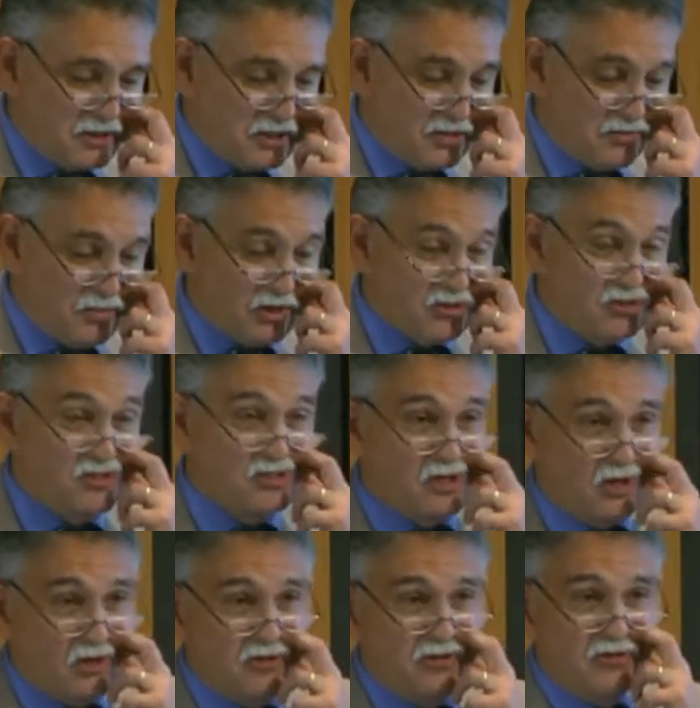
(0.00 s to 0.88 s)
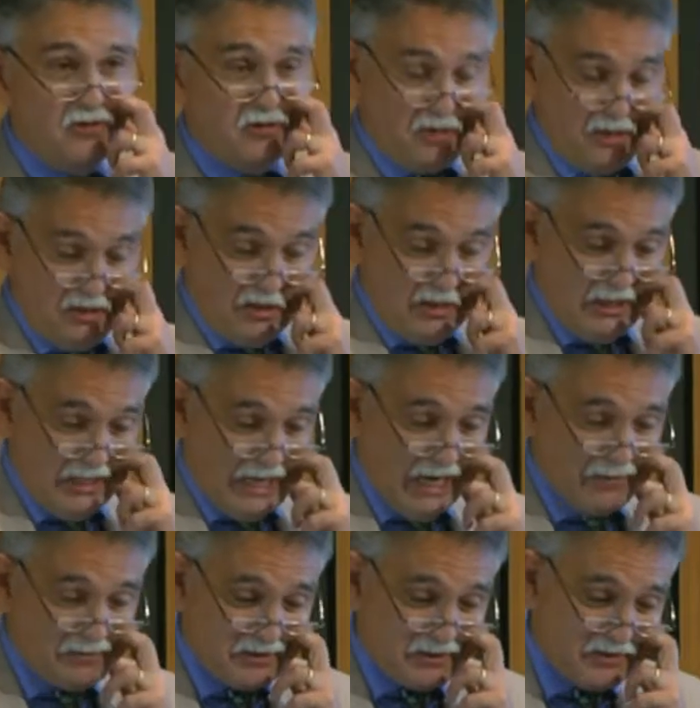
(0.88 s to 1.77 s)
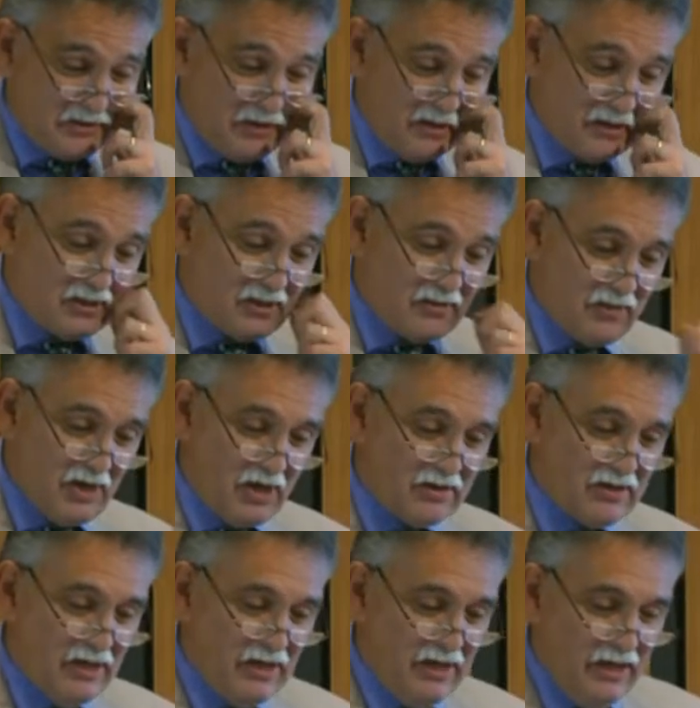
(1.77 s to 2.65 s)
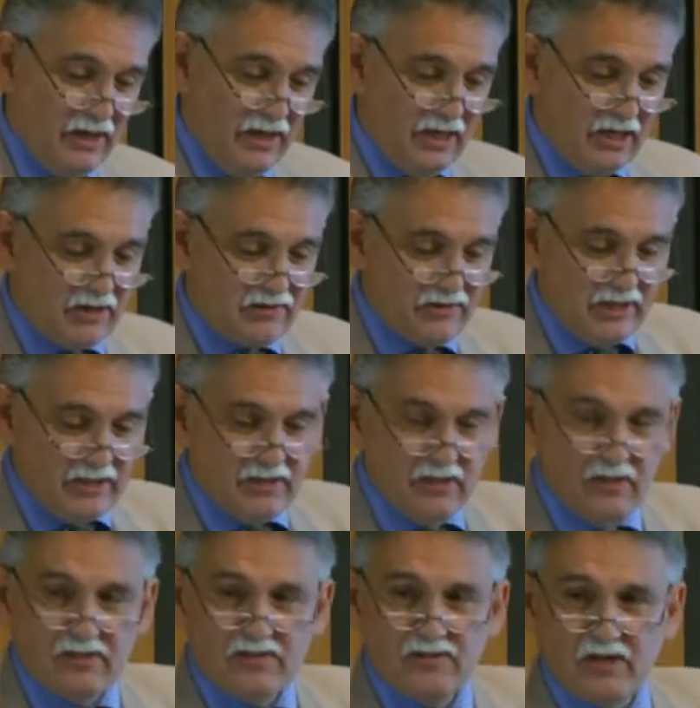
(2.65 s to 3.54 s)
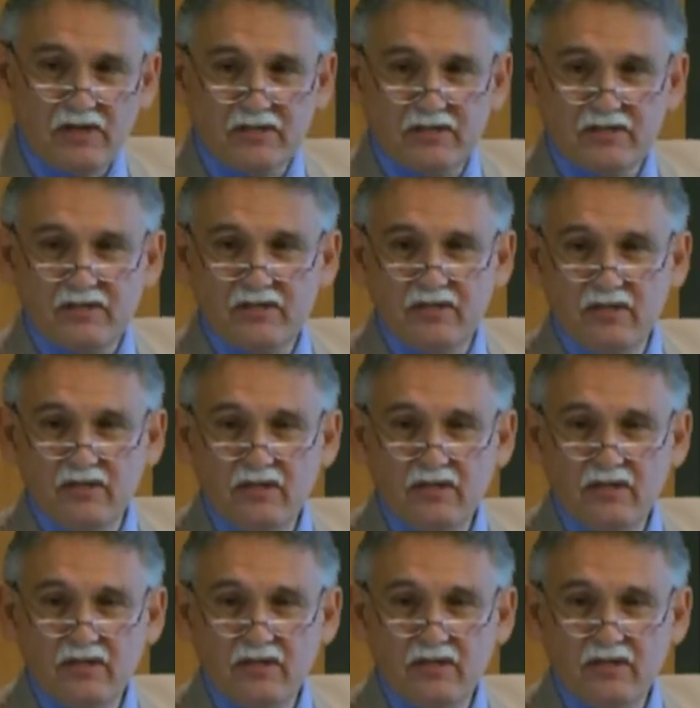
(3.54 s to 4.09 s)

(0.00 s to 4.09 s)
It's about social capital, it's about increasing trust